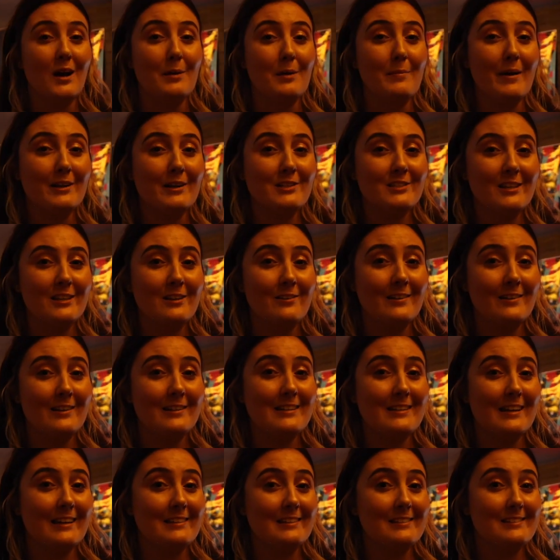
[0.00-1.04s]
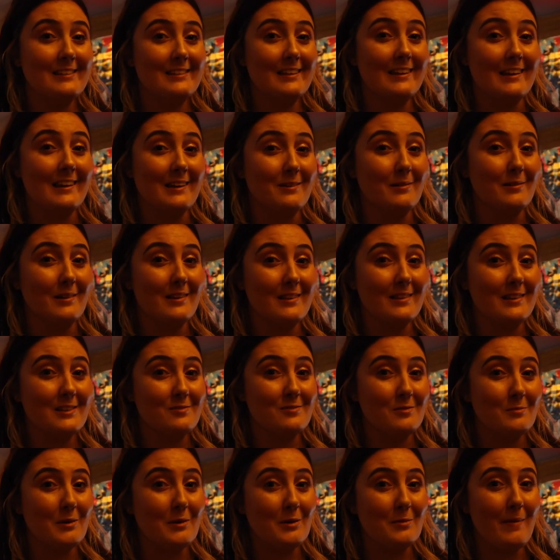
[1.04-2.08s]
I'm actually going to take a seat in one of
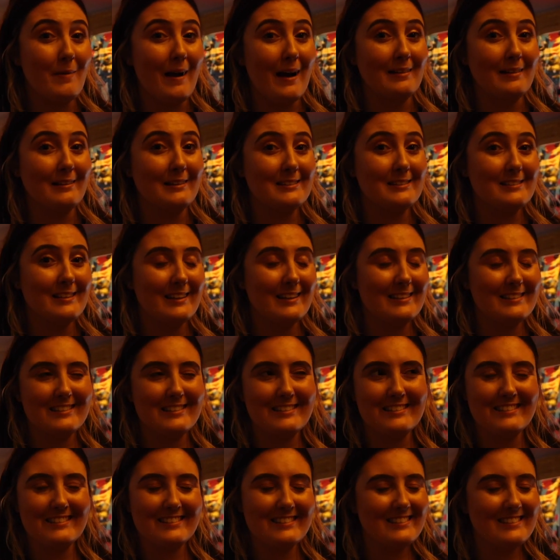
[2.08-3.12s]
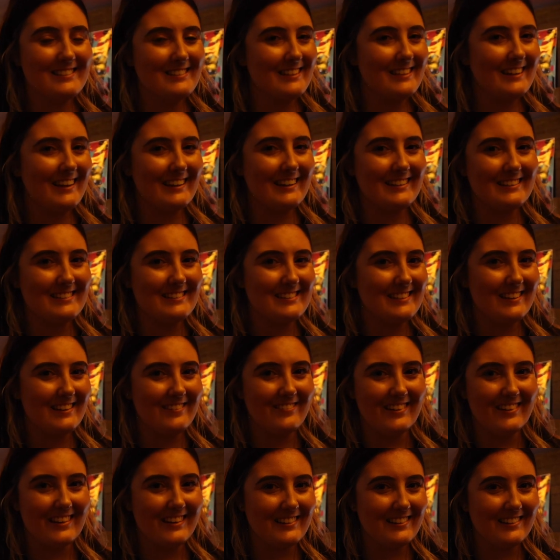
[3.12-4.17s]
these remote pilot stations just to kind of see
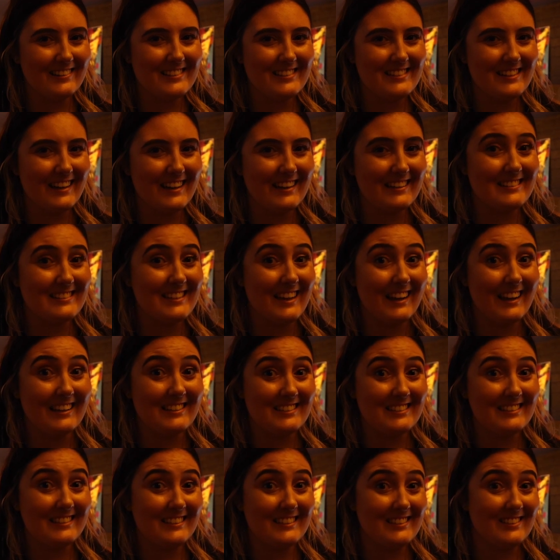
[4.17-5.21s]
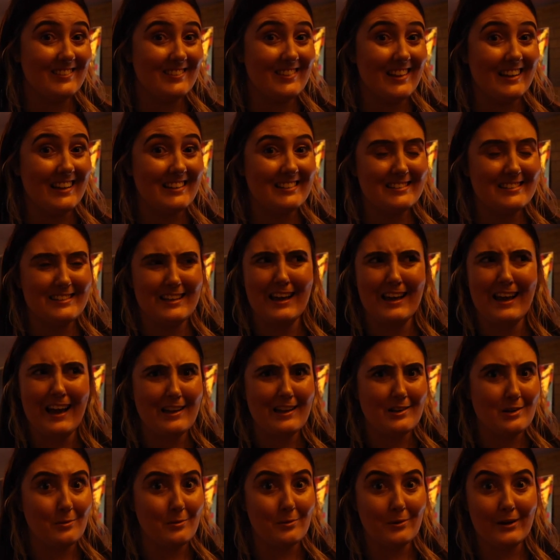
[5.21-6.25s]
what it looks like to actually do this.
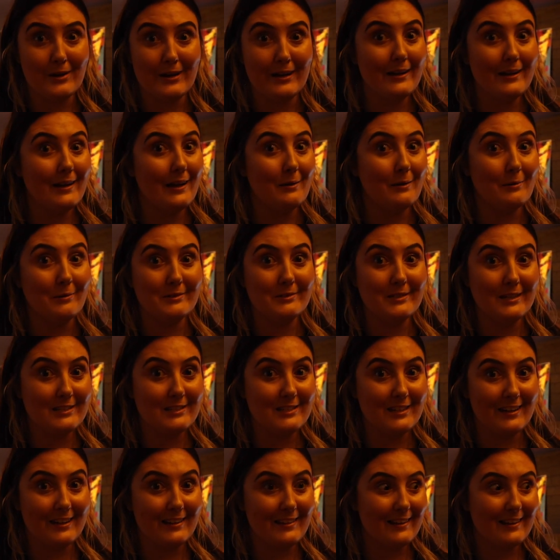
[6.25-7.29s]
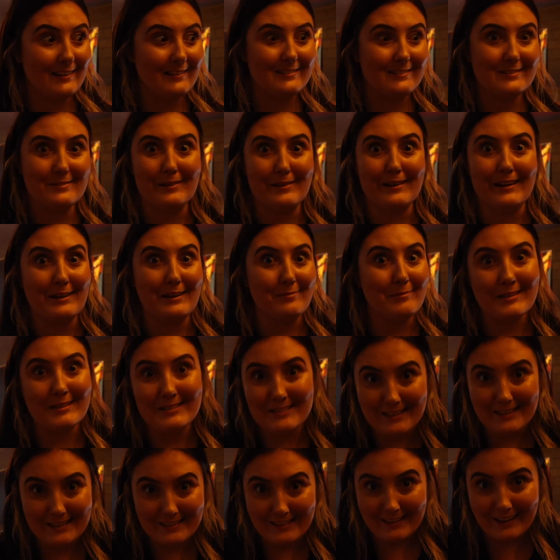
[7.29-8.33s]
Don't worry, I won't touch anything, so I can't
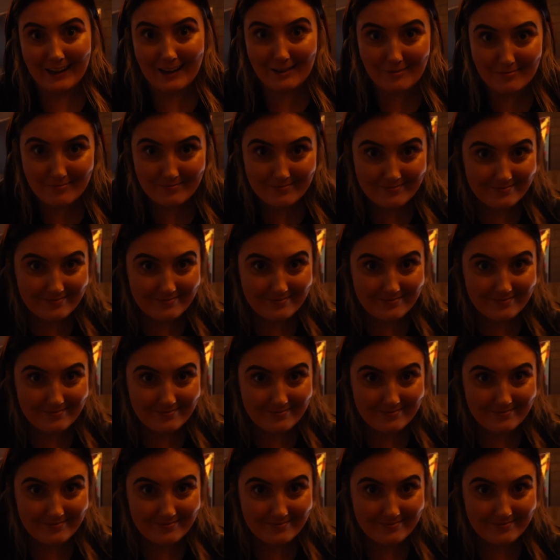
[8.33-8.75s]
mess anything up.